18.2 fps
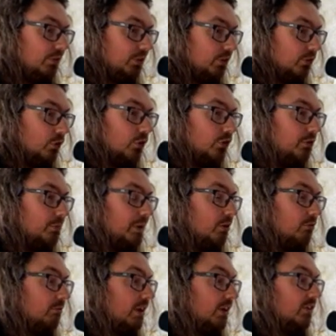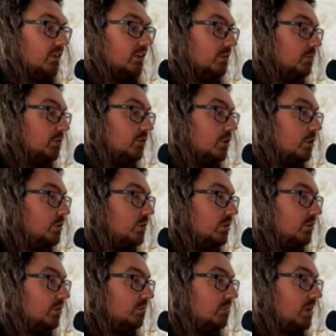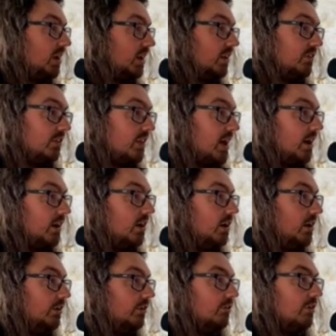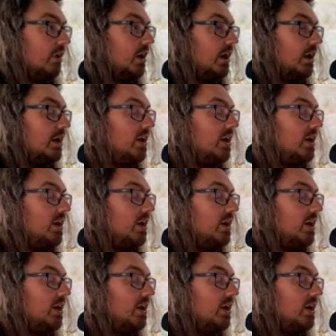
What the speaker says: talks about renting them Skodas, and it's that cut and dry.